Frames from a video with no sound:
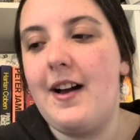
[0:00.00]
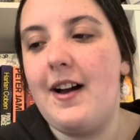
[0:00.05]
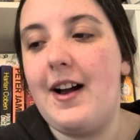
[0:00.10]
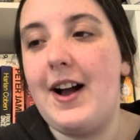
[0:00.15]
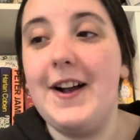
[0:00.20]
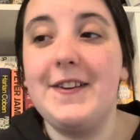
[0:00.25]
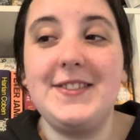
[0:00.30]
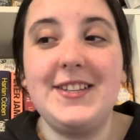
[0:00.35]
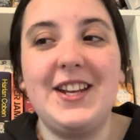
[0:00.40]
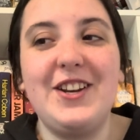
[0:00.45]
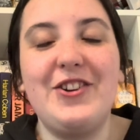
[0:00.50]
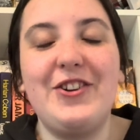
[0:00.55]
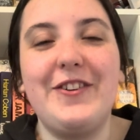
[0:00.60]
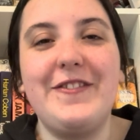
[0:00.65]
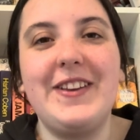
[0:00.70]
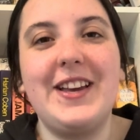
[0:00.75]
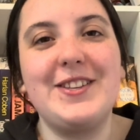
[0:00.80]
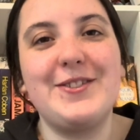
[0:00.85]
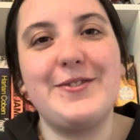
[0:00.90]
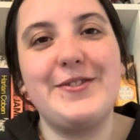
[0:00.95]
I've seen a lot of
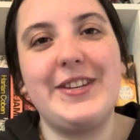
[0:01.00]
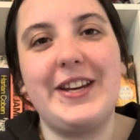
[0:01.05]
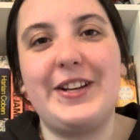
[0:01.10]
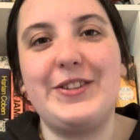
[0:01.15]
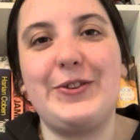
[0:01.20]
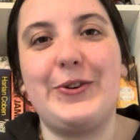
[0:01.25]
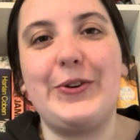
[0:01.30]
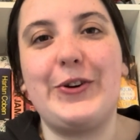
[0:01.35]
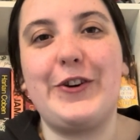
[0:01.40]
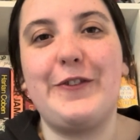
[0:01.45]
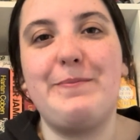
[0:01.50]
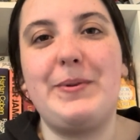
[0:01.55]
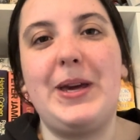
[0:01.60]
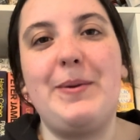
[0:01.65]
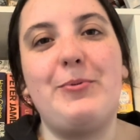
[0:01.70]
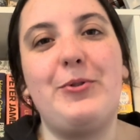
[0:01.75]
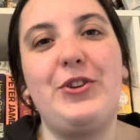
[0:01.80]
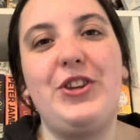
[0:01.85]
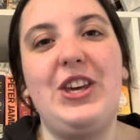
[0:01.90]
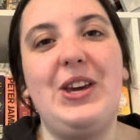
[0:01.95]
things on TikTok of
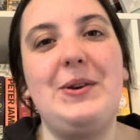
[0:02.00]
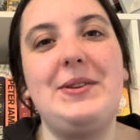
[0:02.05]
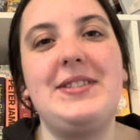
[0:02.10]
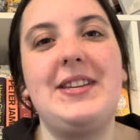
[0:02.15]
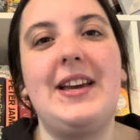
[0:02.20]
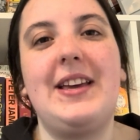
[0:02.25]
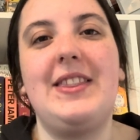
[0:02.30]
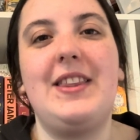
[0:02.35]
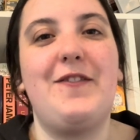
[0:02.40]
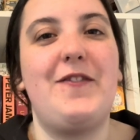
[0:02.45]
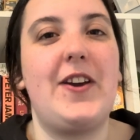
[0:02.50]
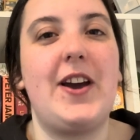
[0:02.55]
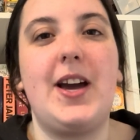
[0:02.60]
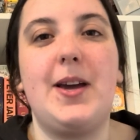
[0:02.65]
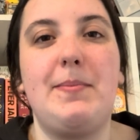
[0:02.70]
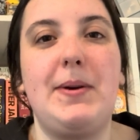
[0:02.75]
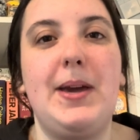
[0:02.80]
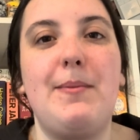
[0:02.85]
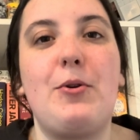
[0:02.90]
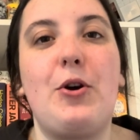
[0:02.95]
people using the
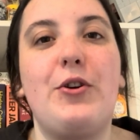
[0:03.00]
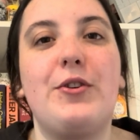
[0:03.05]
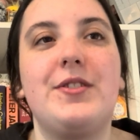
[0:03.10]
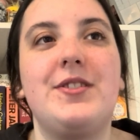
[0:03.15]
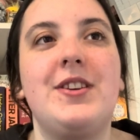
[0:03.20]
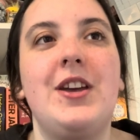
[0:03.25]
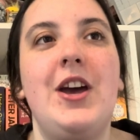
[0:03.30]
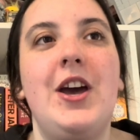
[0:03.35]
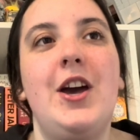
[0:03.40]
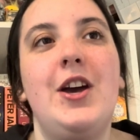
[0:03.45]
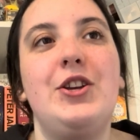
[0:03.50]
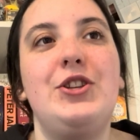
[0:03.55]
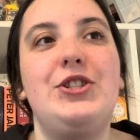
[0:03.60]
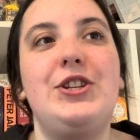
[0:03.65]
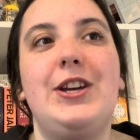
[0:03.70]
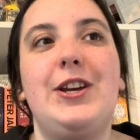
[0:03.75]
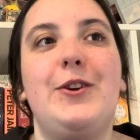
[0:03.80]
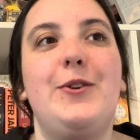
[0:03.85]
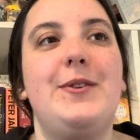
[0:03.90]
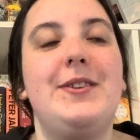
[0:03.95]
VIP box
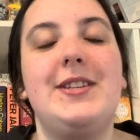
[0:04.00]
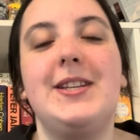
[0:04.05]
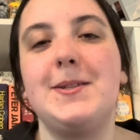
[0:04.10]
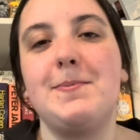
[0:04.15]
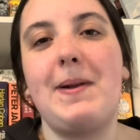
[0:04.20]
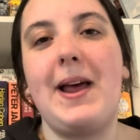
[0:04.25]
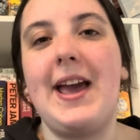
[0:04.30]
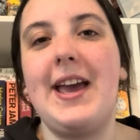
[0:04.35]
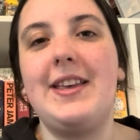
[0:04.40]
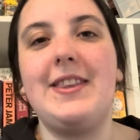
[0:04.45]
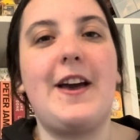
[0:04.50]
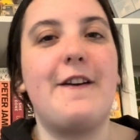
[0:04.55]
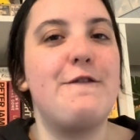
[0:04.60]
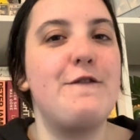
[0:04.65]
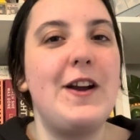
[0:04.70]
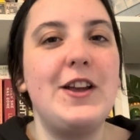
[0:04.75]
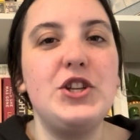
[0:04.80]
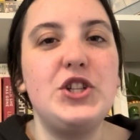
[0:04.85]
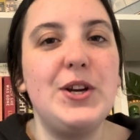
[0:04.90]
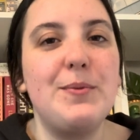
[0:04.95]
to display their
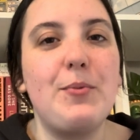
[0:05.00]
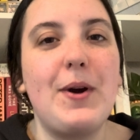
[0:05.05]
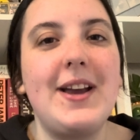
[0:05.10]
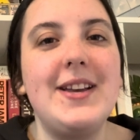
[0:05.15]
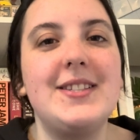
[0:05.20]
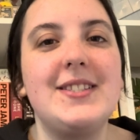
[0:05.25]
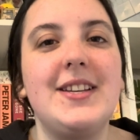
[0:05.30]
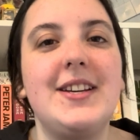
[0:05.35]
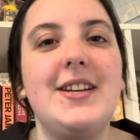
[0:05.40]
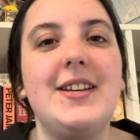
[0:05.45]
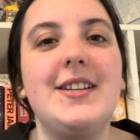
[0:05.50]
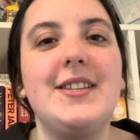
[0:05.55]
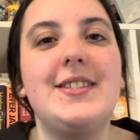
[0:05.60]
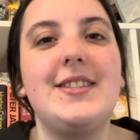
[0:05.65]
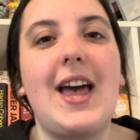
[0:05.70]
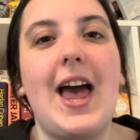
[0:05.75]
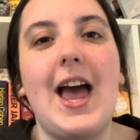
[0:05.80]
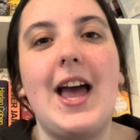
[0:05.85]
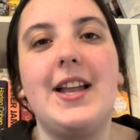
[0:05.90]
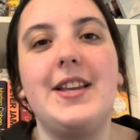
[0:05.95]
friendship bracelets
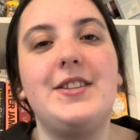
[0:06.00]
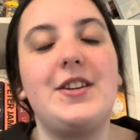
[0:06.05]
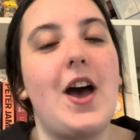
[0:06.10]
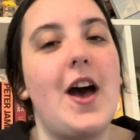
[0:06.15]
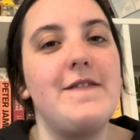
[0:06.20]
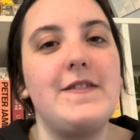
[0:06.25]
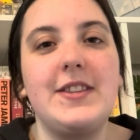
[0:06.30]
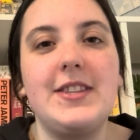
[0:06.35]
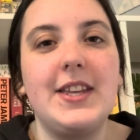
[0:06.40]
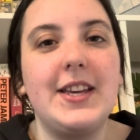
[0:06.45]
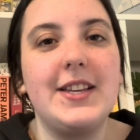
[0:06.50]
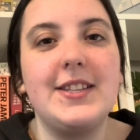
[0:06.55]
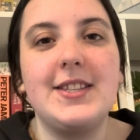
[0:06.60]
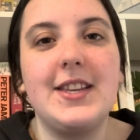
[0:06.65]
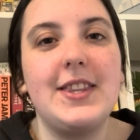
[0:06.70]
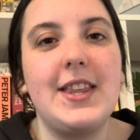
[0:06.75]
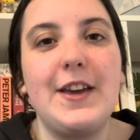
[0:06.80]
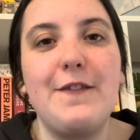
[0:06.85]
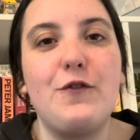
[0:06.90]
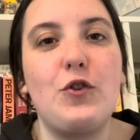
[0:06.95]
and other things that
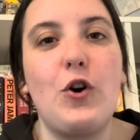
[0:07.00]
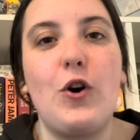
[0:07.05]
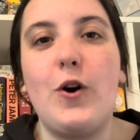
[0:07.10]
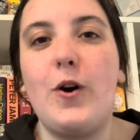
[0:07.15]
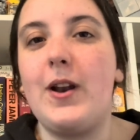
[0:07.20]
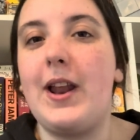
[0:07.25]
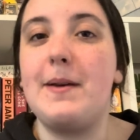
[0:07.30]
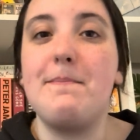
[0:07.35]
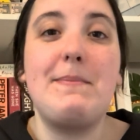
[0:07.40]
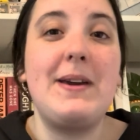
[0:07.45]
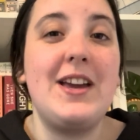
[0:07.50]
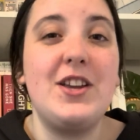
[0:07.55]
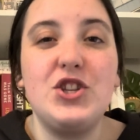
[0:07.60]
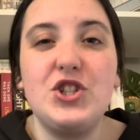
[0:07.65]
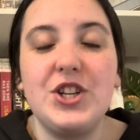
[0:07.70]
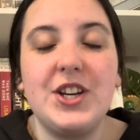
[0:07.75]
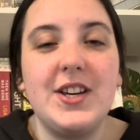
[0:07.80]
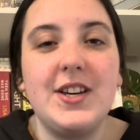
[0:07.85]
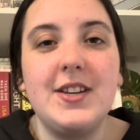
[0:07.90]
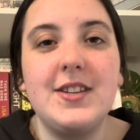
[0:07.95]
they've got, like
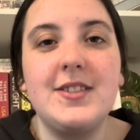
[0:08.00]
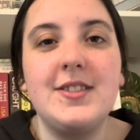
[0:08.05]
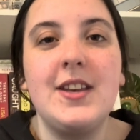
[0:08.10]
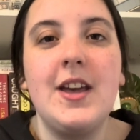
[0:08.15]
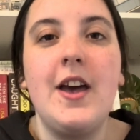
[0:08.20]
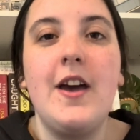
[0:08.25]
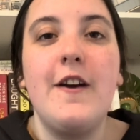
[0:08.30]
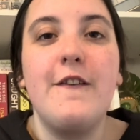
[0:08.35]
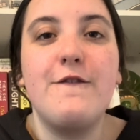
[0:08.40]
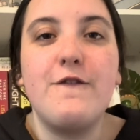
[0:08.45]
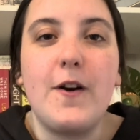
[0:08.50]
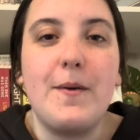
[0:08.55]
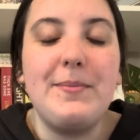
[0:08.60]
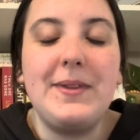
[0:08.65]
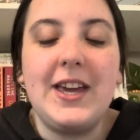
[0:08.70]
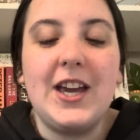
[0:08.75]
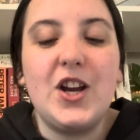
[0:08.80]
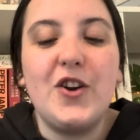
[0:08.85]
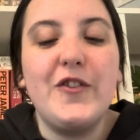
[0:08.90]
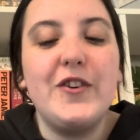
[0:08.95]
pictures from the
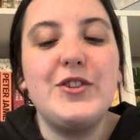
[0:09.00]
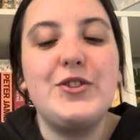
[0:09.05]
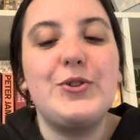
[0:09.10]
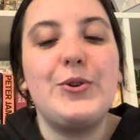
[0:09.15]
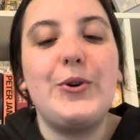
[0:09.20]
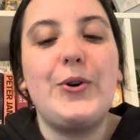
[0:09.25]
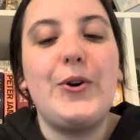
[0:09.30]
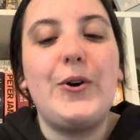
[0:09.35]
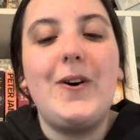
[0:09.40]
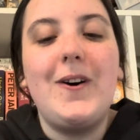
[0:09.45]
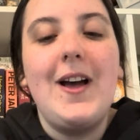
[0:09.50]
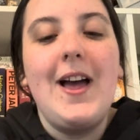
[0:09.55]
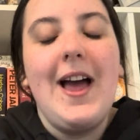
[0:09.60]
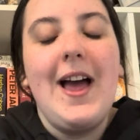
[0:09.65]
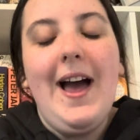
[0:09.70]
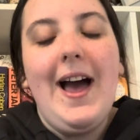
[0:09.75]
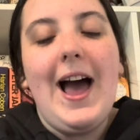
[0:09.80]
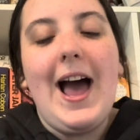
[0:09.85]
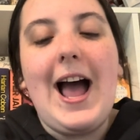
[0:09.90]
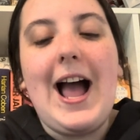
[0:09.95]
Eras tour,
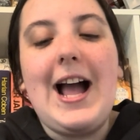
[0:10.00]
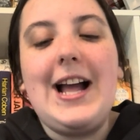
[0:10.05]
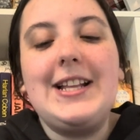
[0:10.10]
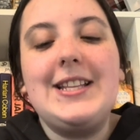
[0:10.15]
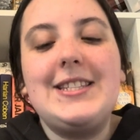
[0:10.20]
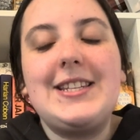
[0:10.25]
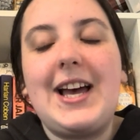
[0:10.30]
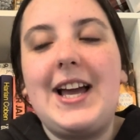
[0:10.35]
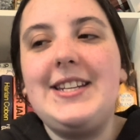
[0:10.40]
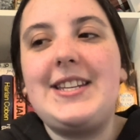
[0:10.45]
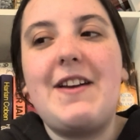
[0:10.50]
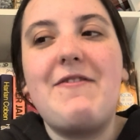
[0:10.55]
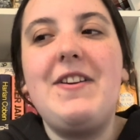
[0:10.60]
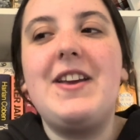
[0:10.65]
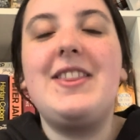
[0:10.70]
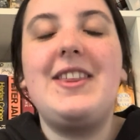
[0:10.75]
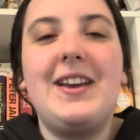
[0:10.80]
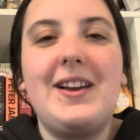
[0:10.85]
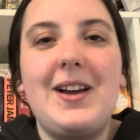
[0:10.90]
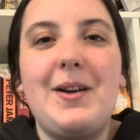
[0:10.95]
and I definitely
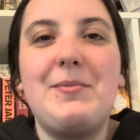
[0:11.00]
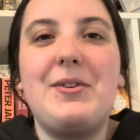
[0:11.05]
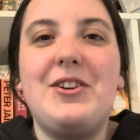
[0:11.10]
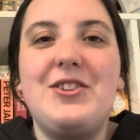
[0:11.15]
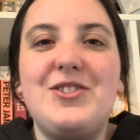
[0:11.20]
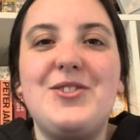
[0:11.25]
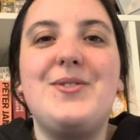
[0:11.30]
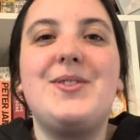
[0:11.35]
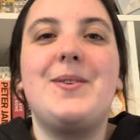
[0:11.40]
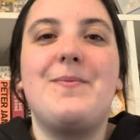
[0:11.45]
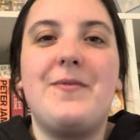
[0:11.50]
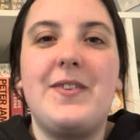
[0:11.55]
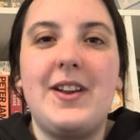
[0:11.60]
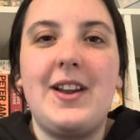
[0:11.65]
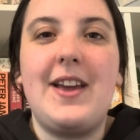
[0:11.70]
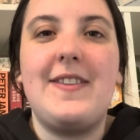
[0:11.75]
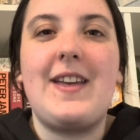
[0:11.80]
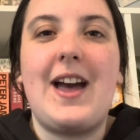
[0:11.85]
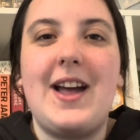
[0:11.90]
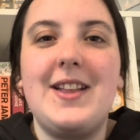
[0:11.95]
think I'm going to do something
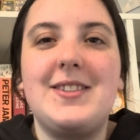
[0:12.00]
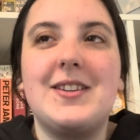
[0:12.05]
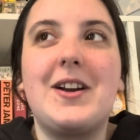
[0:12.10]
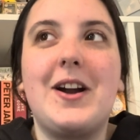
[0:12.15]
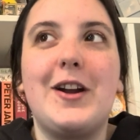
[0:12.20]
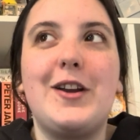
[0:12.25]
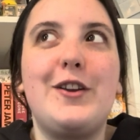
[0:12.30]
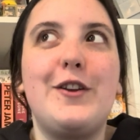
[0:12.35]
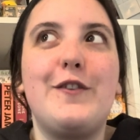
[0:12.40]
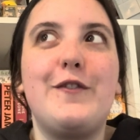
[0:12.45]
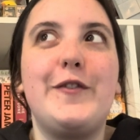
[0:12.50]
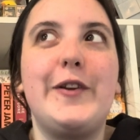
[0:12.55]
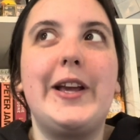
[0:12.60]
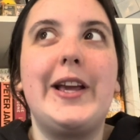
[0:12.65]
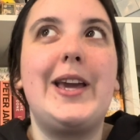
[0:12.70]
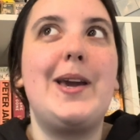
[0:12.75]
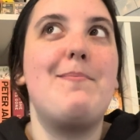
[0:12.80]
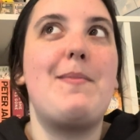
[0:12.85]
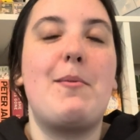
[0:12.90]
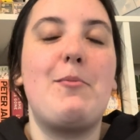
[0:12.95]
like that to kind of
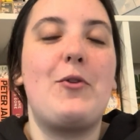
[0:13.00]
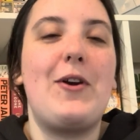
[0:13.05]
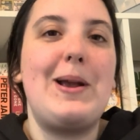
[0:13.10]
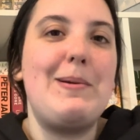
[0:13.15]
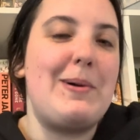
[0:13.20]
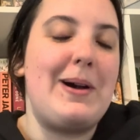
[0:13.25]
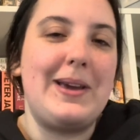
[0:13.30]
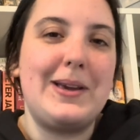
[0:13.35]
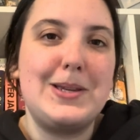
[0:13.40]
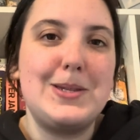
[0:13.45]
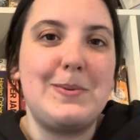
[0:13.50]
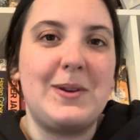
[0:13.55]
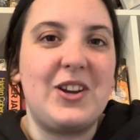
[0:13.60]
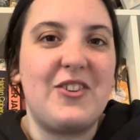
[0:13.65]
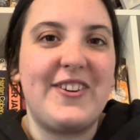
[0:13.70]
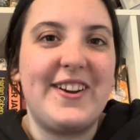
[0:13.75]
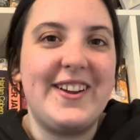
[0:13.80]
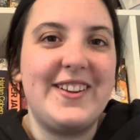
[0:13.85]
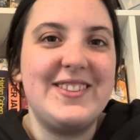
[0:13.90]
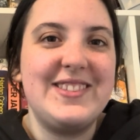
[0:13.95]
commemorate my
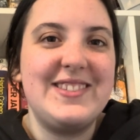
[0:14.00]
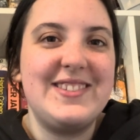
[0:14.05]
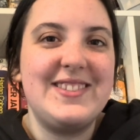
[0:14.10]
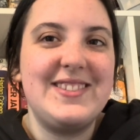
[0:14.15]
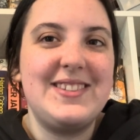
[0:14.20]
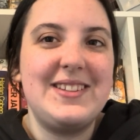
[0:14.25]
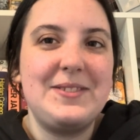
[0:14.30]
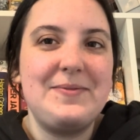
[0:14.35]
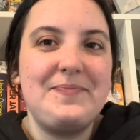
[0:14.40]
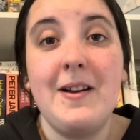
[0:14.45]
experience.